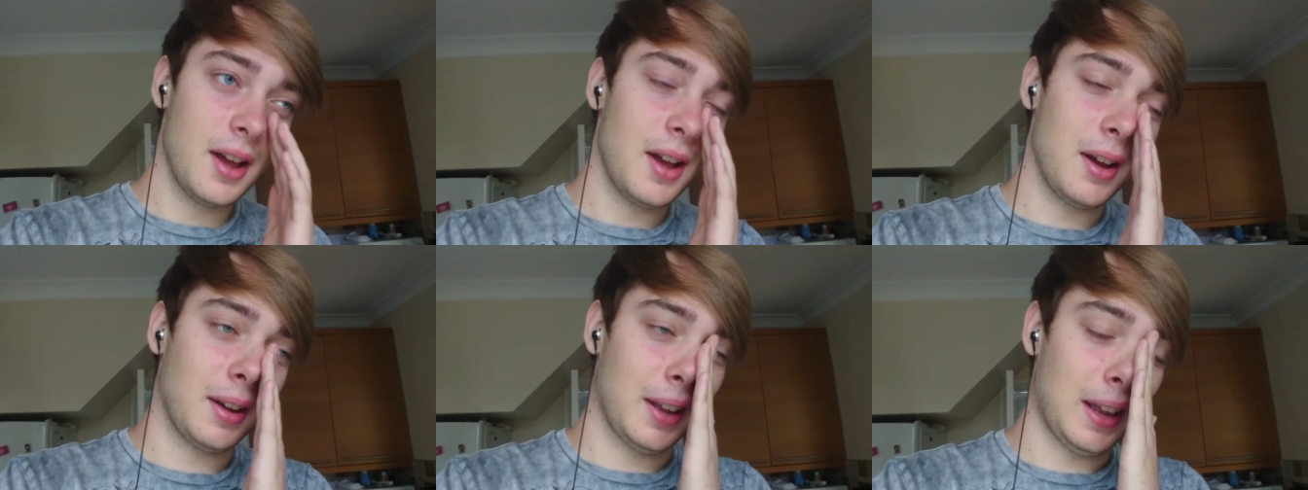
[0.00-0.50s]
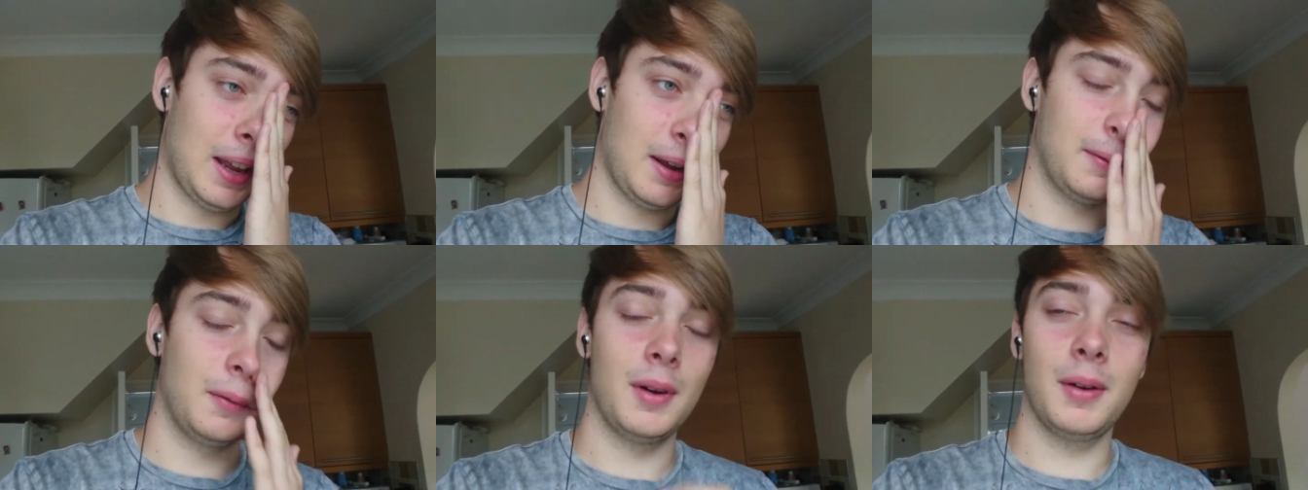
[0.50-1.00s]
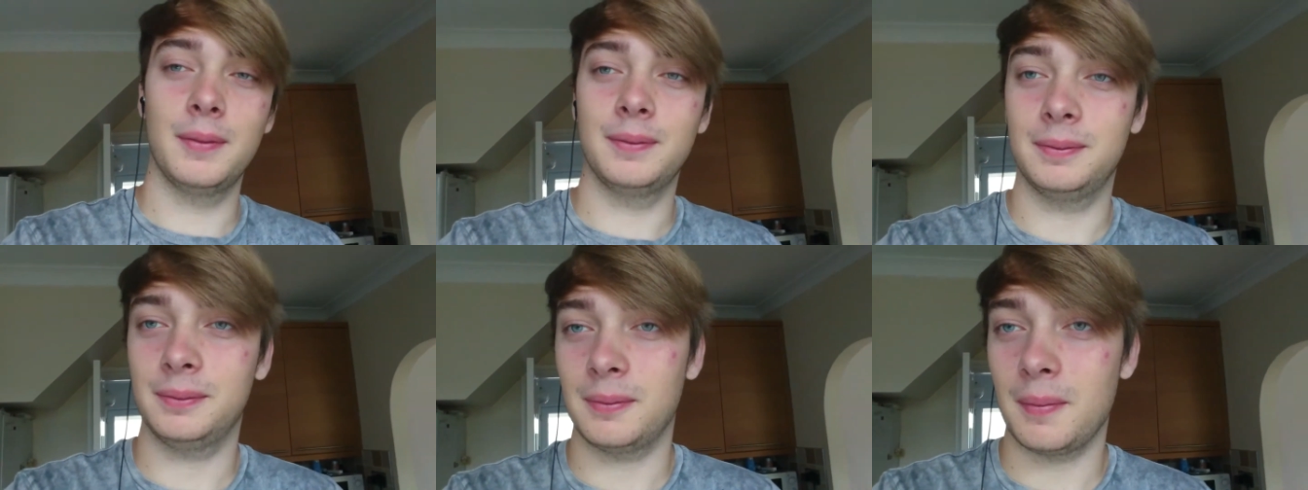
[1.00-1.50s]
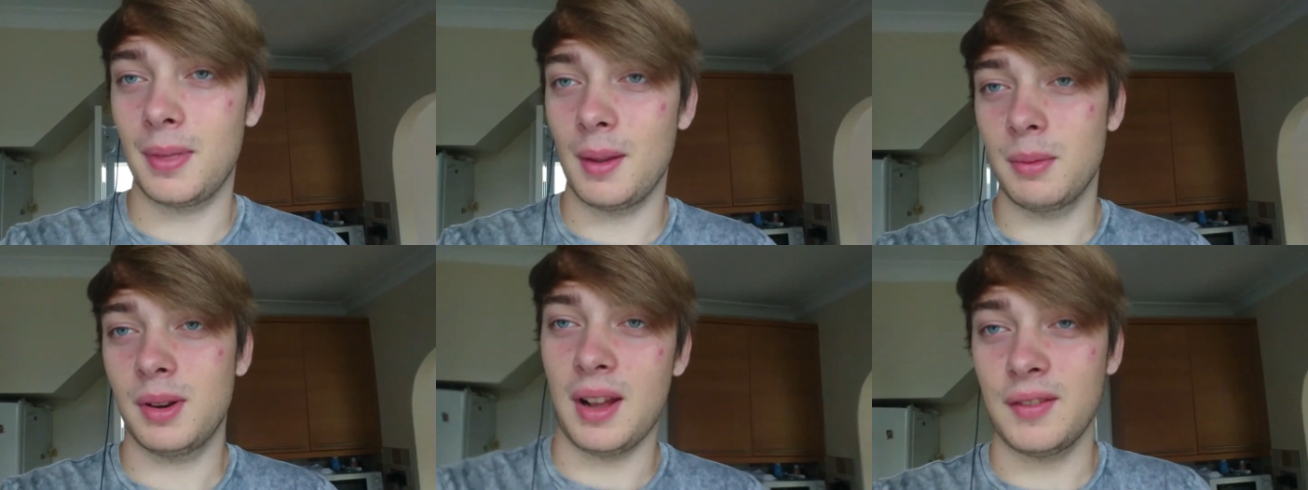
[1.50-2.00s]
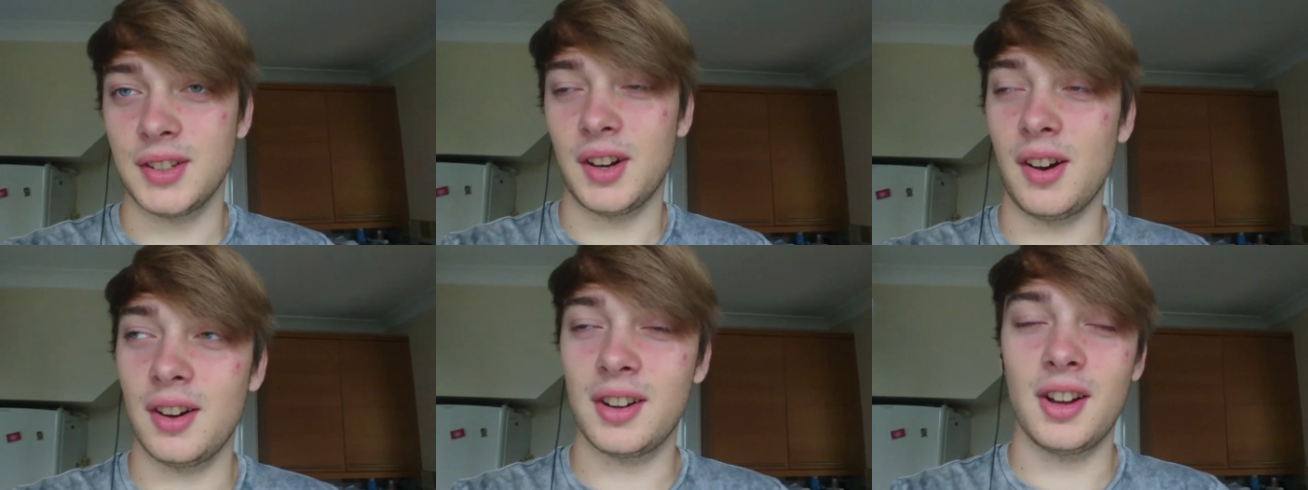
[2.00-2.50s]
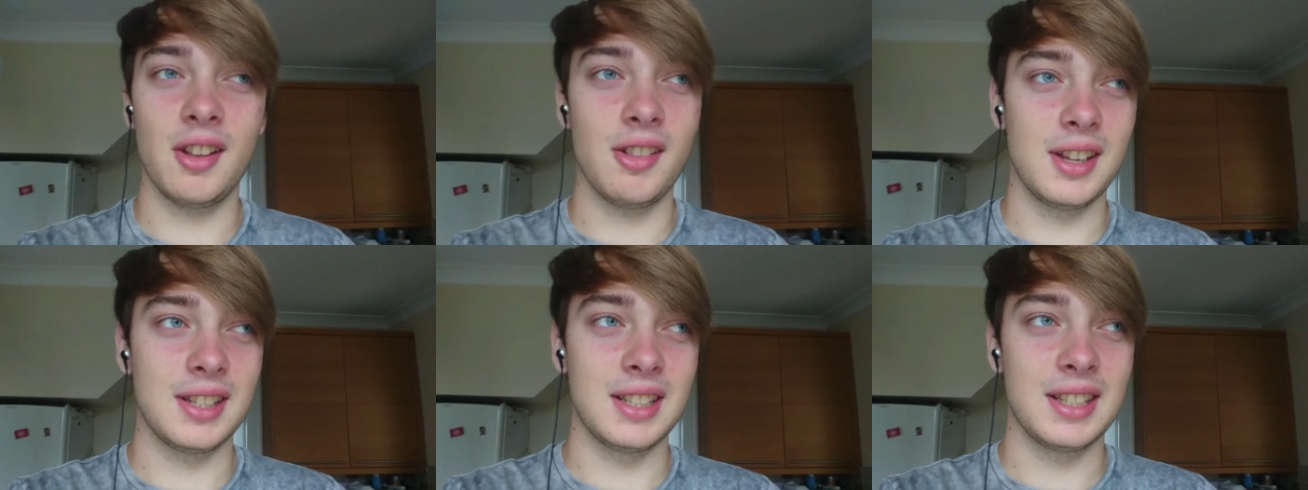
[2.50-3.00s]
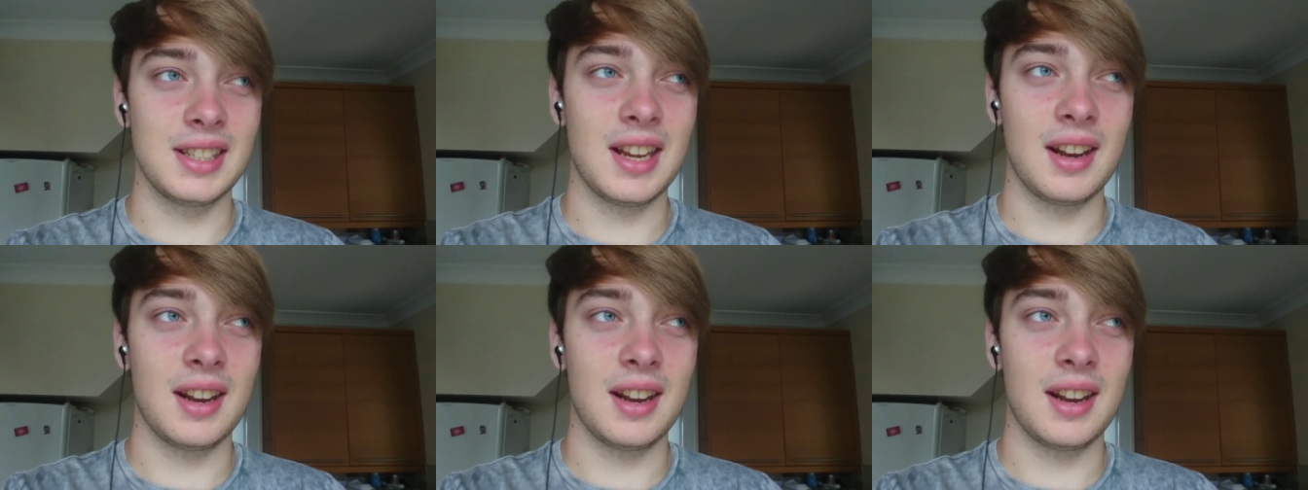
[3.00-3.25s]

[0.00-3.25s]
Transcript: Okay, um, I'm gonna have to hard cut this instead.